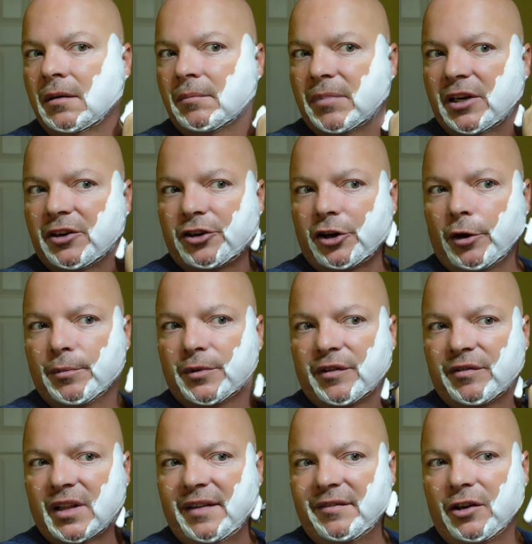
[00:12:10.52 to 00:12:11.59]
But in terms
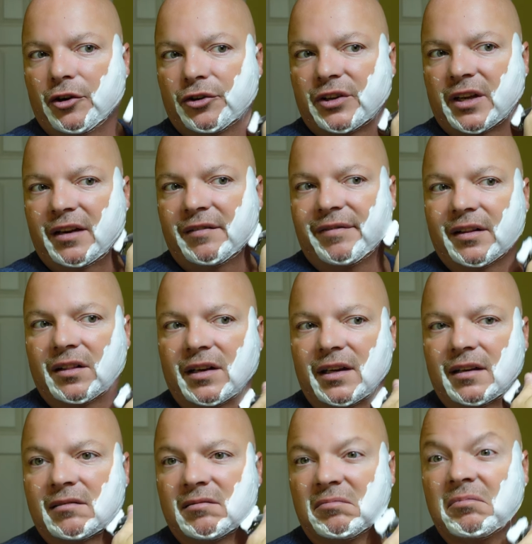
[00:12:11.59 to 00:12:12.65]
of leaving your skin
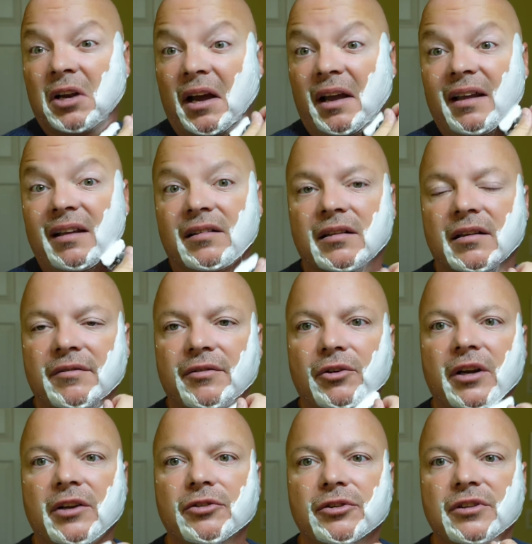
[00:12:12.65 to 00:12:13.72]
feeling nice, if
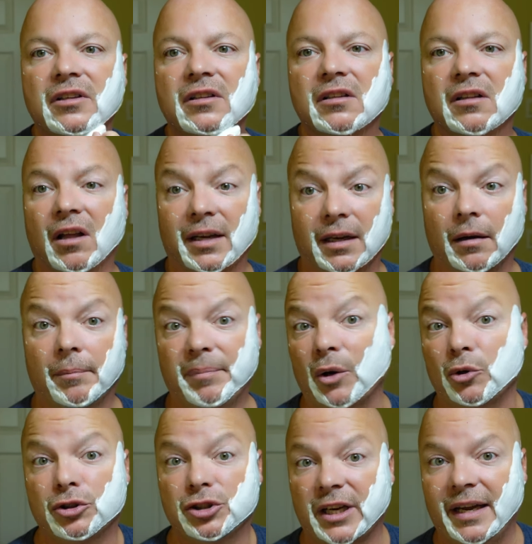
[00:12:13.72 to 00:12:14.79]
you're interested, like a
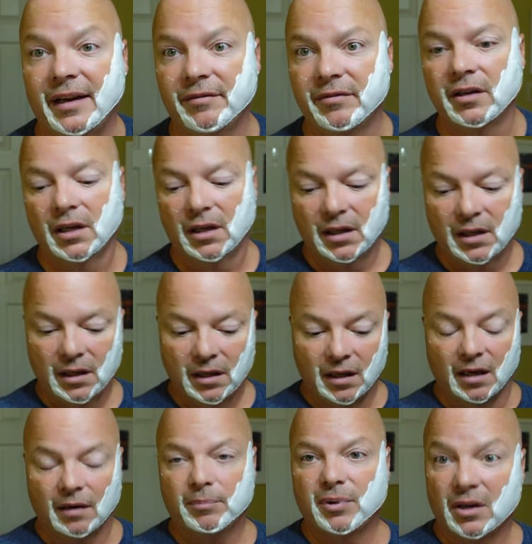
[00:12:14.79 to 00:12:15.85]
post-shave
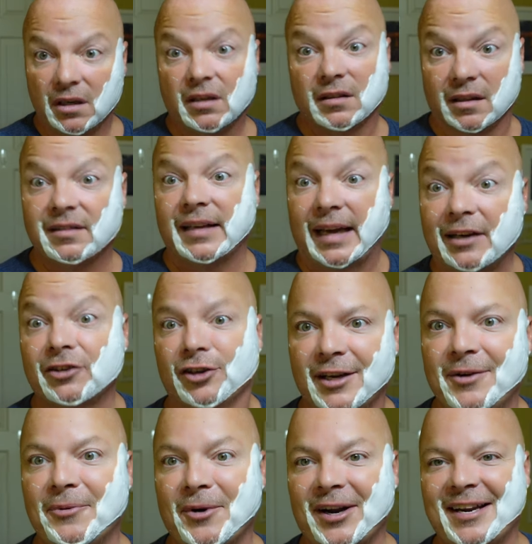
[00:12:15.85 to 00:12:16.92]
a product that's
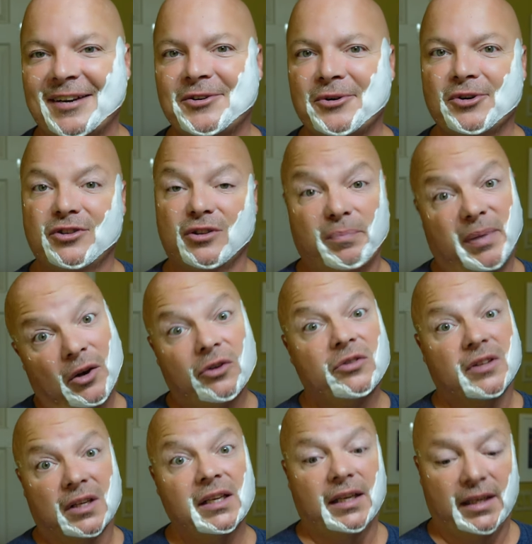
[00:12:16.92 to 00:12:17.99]
actually working towards the
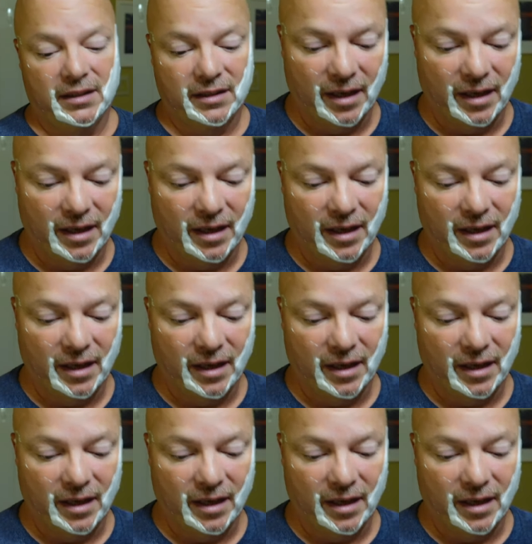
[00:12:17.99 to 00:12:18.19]
post, it, it